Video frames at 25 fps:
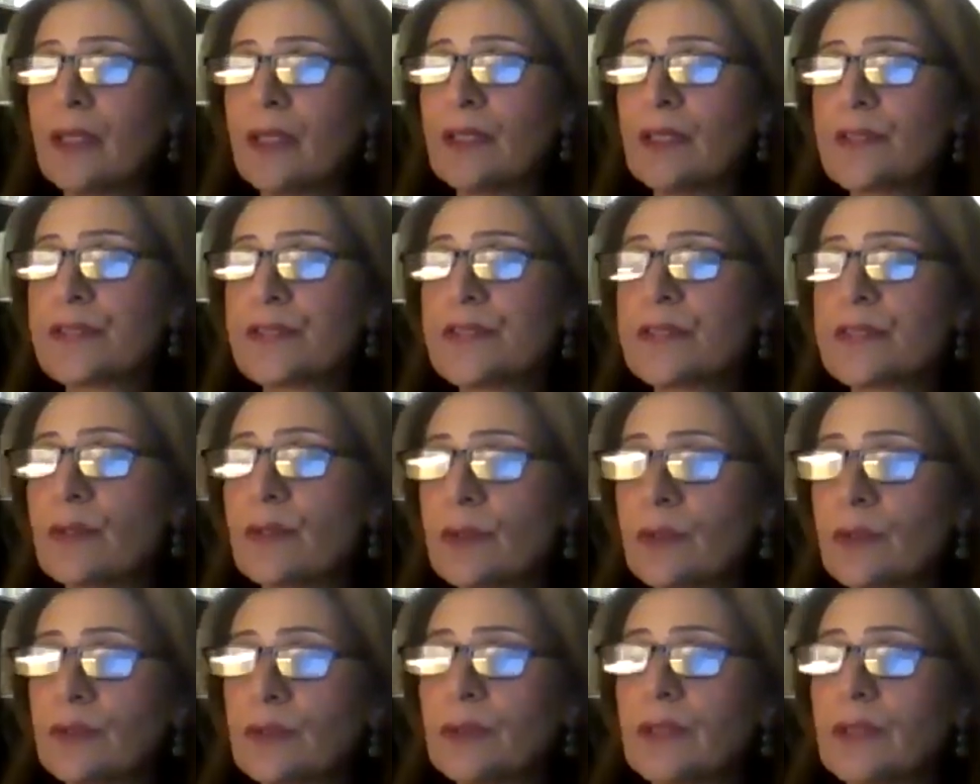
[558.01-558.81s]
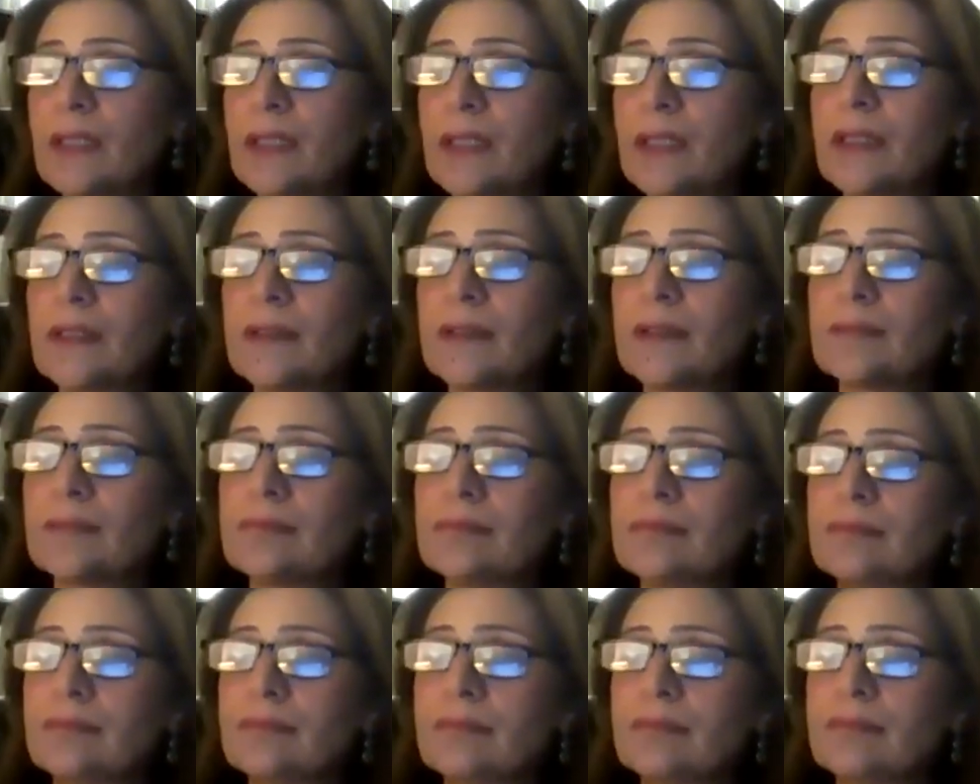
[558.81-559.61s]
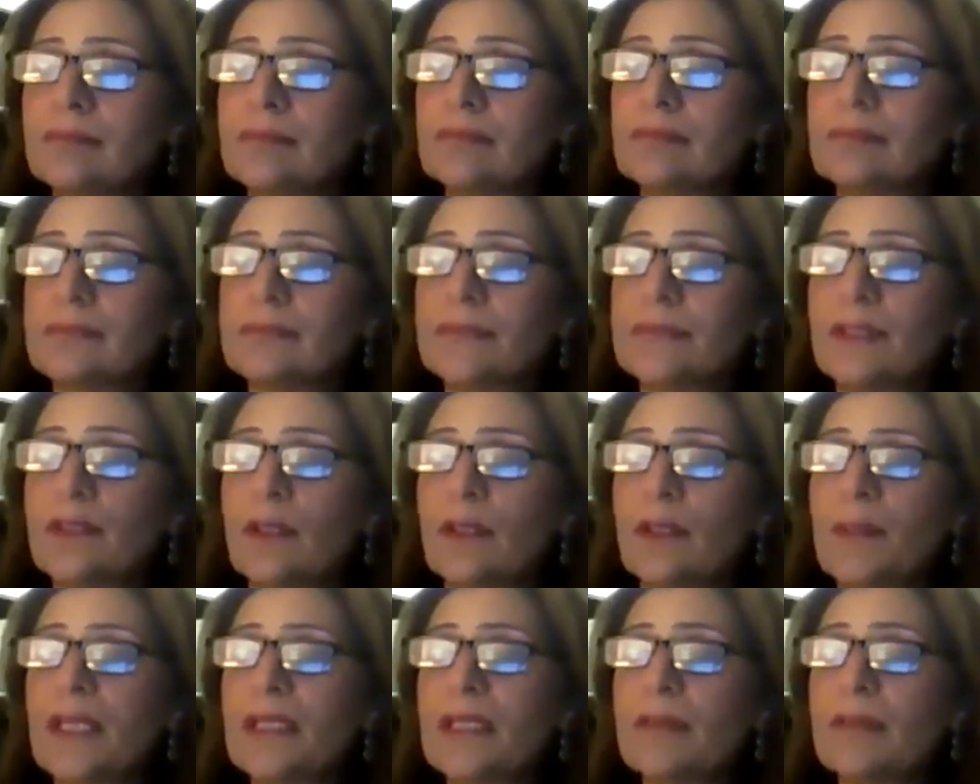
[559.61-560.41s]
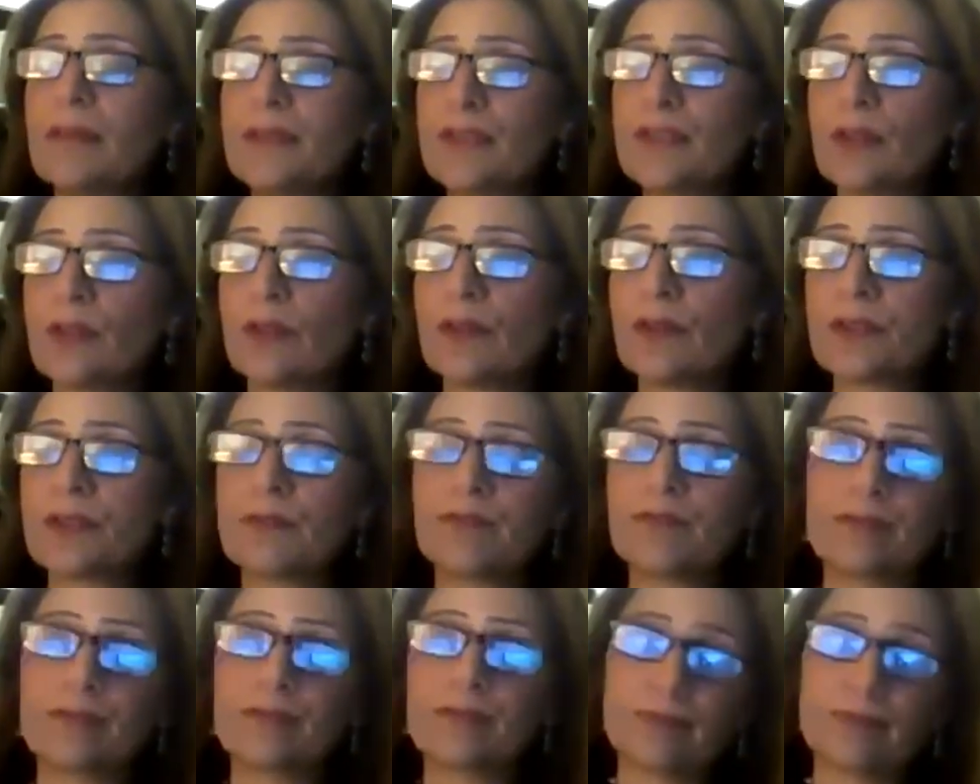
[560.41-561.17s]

So, among a majority of